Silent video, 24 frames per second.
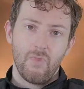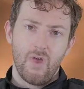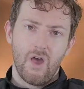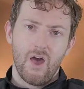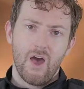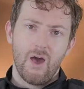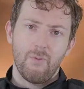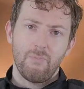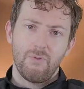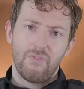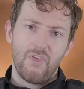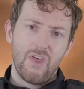
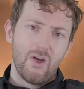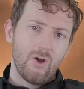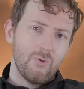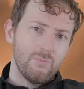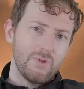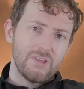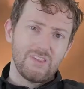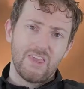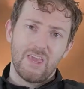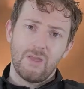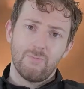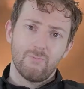But the
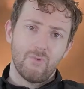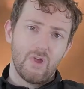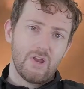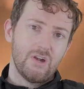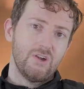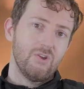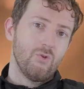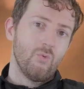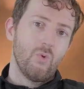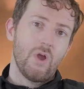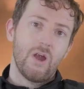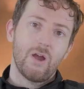helmet came
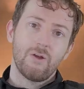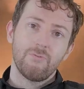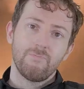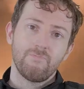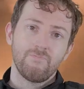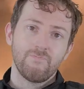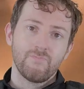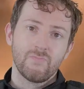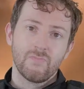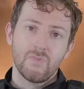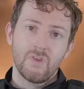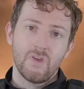ready to wear,
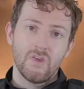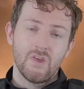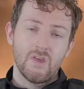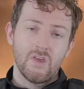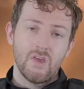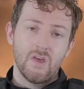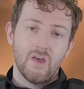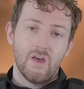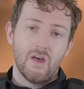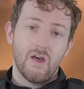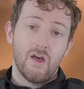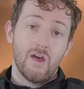
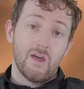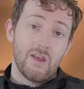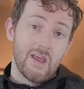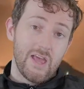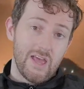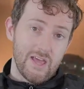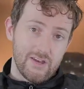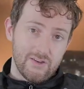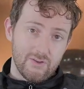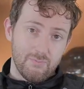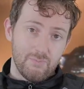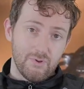and I
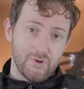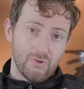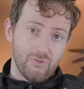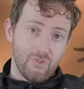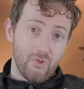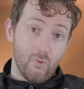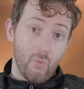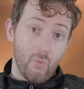had to build the